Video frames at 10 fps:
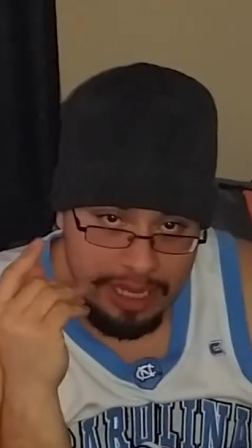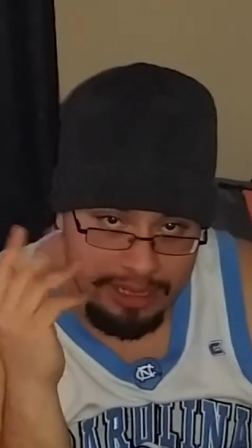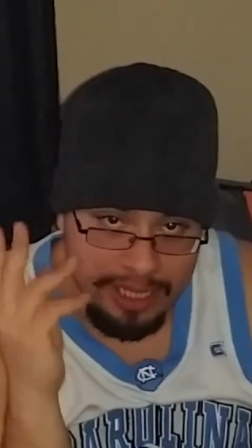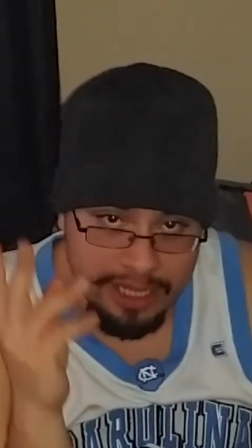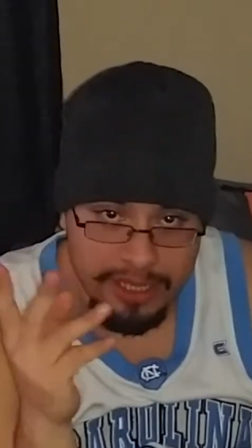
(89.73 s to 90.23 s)

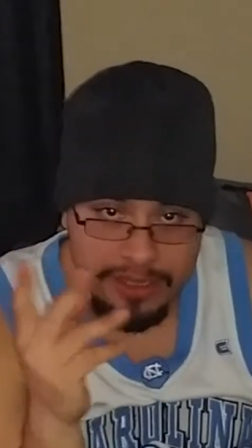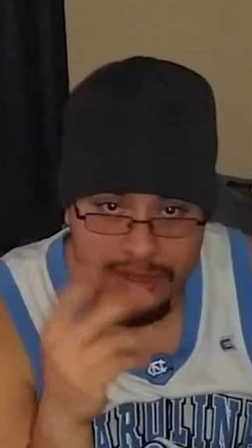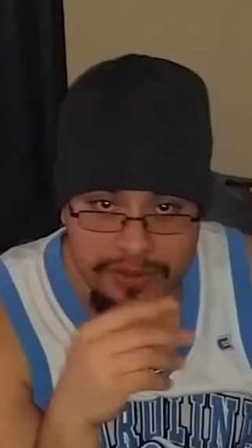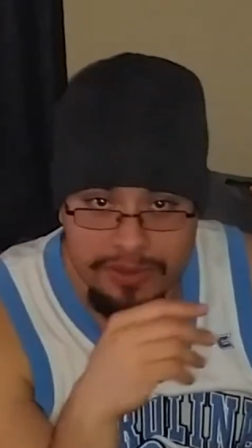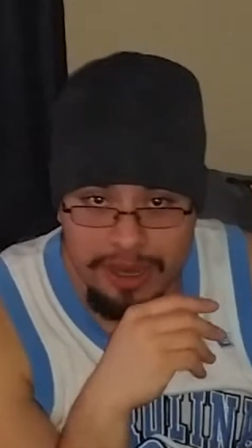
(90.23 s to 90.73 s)
I'll let y'all
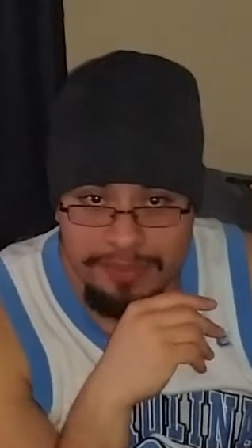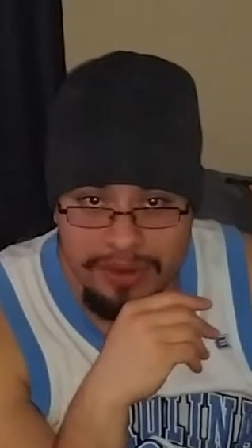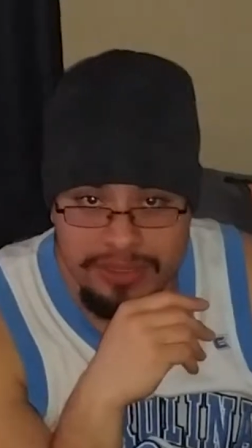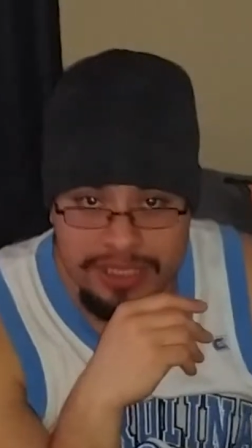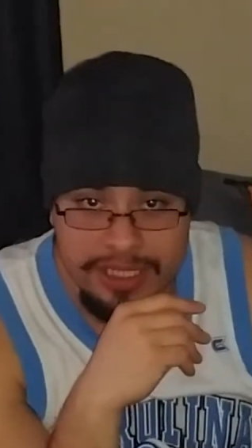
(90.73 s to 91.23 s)
know. I'll
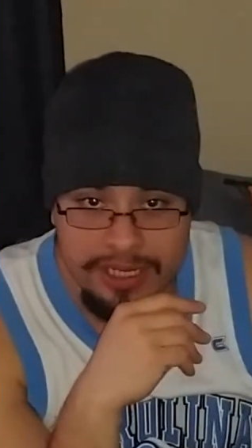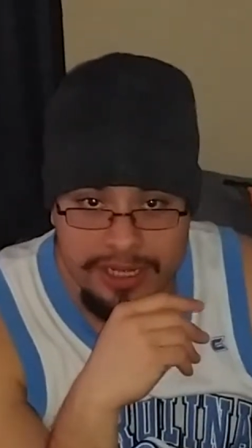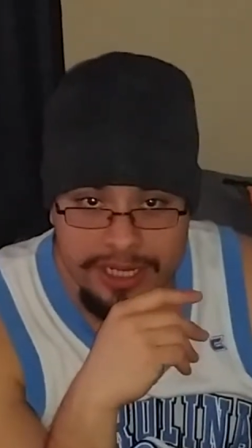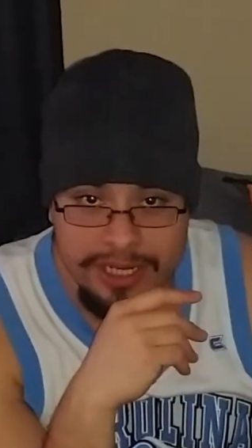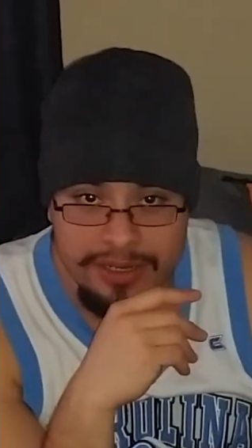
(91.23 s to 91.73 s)
post it
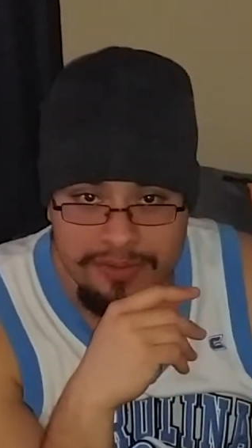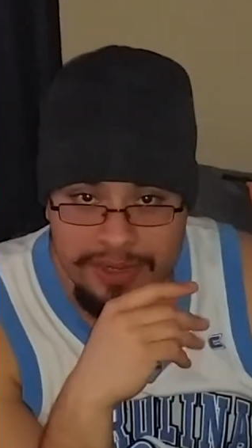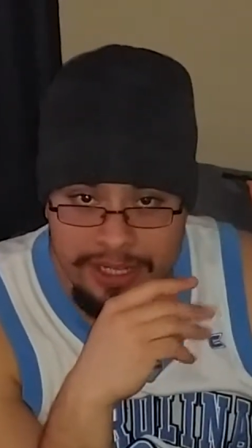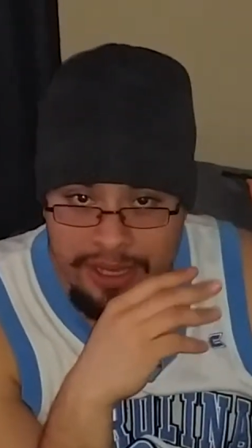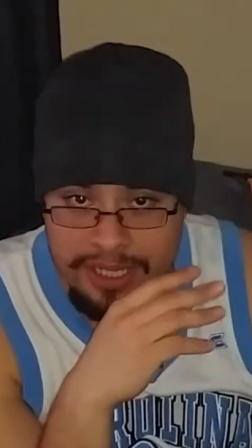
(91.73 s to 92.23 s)
on here
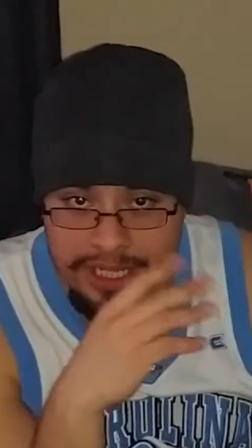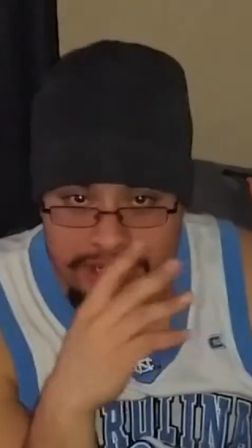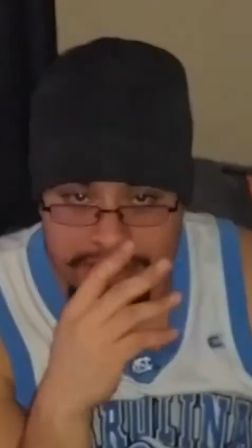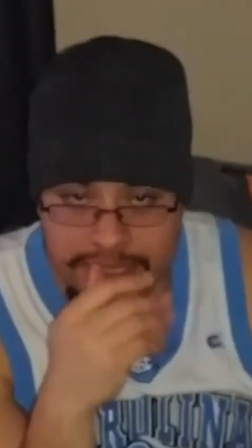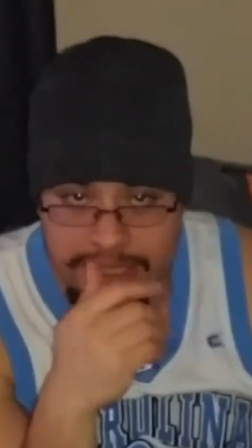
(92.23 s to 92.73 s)
when y'all
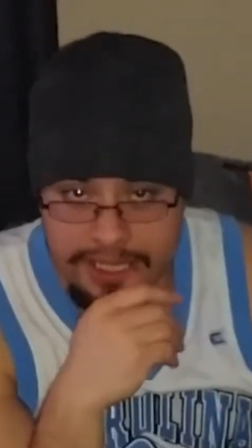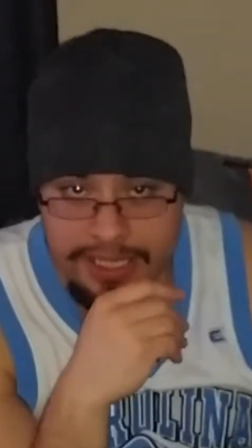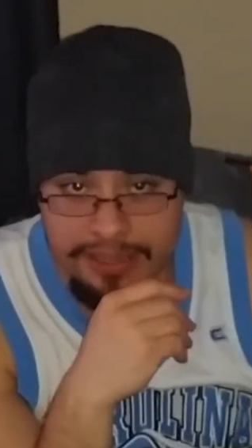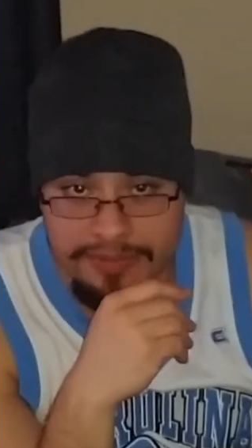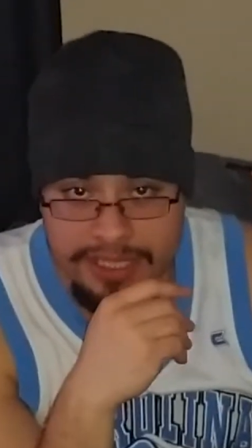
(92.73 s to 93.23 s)
can see
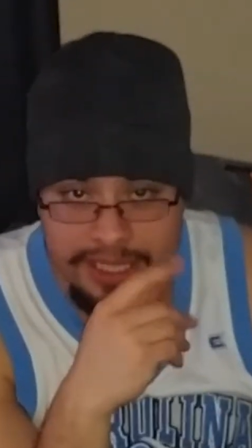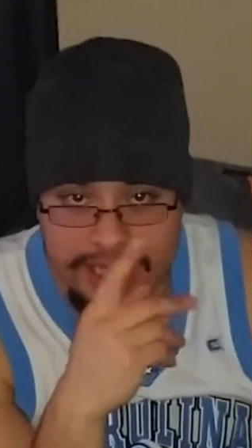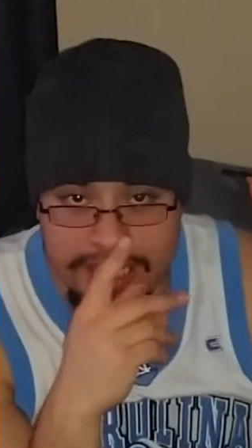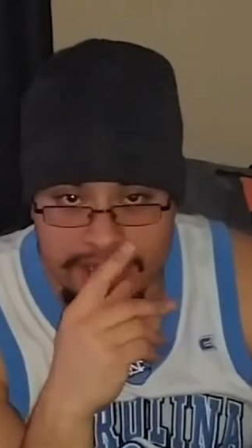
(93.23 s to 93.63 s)
it with the link